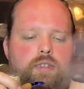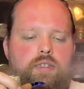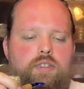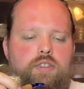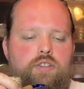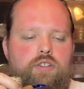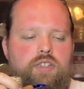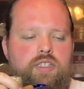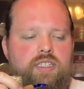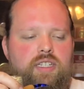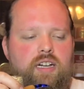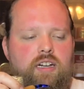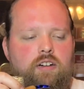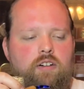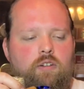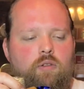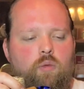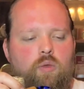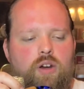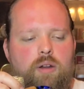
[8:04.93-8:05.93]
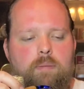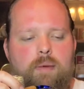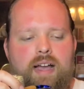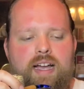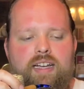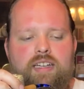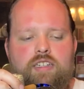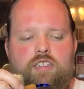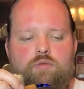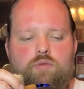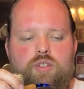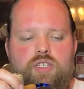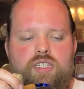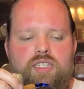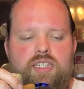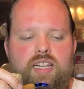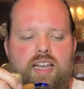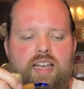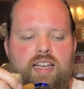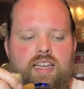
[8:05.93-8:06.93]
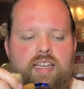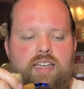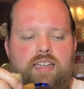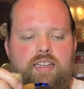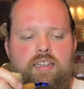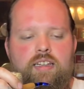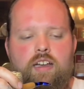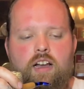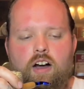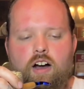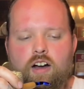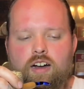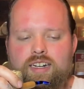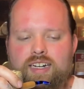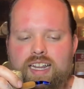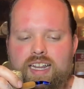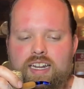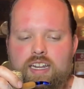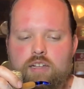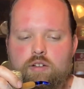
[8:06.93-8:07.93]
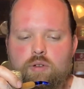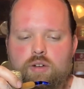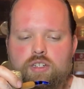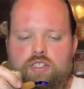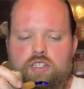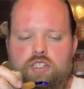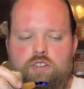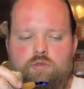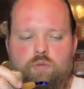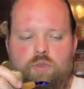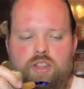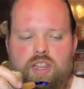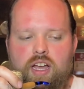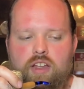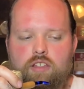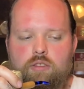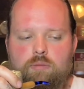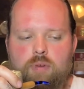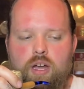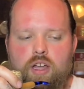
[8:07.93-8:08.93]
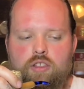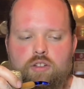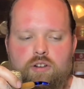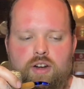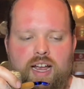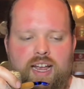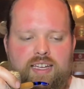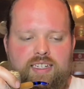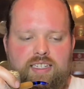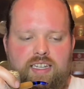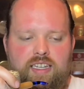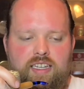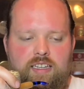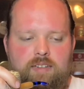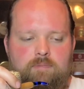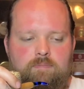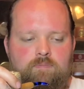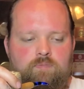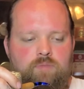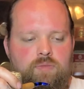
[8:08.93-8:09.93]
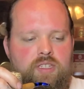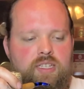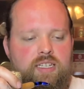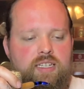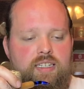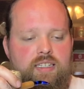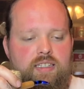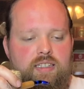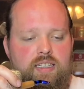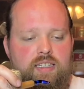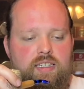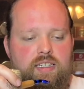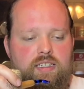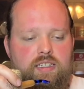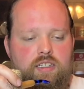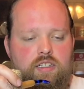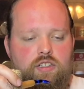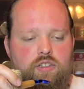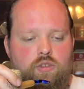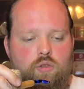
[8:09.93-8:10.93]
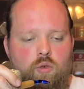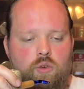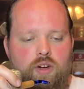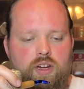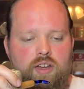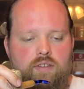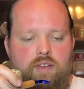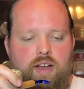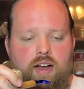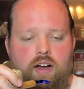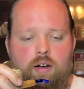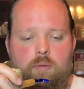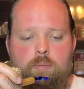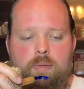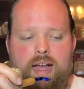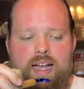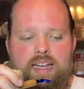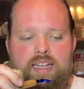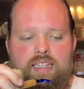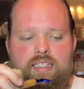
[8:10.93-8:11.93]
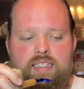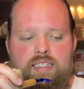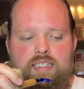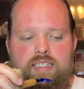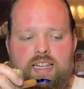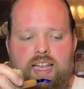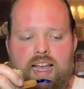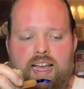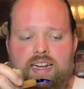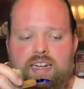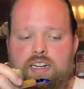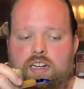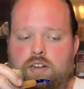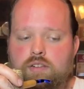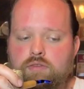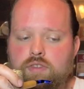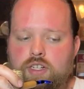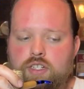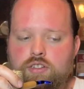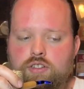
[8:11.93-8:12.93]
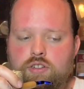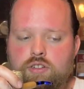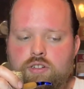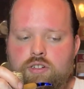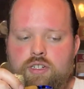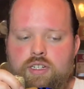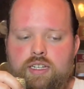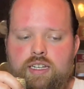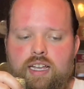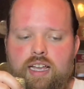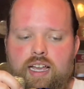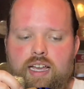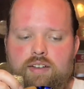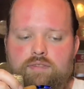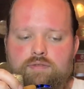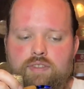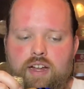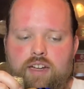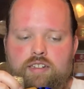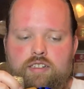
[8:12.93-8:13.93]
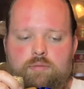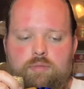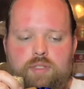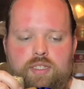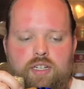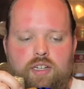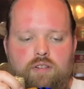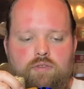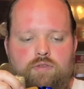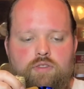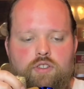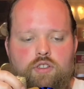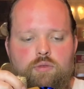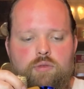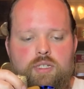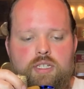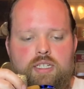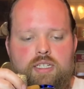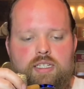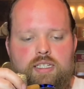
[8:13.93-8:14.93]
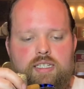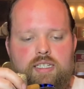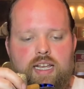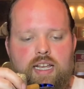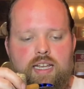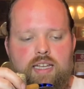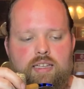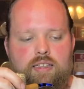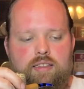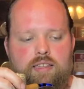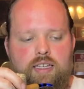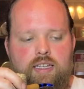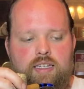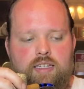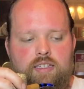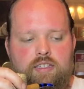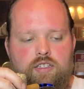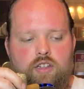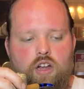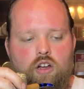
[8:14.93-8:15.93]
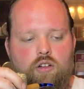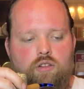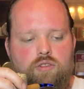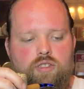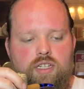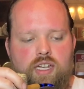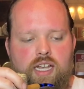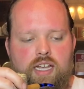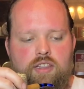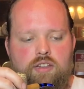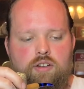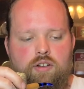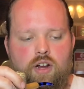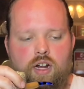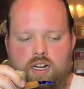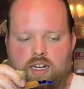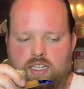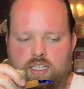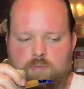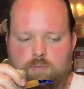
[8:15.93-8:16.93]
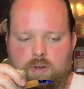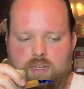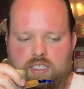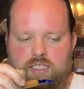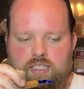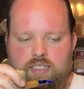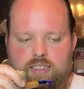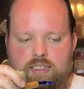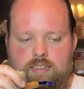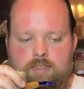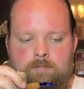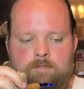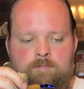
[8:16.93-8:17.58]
You could tell what a Baggins would say on any question without bother asking him. This is a story of how Baggins had an adventure and found himself doing and saying things altogether unexpected.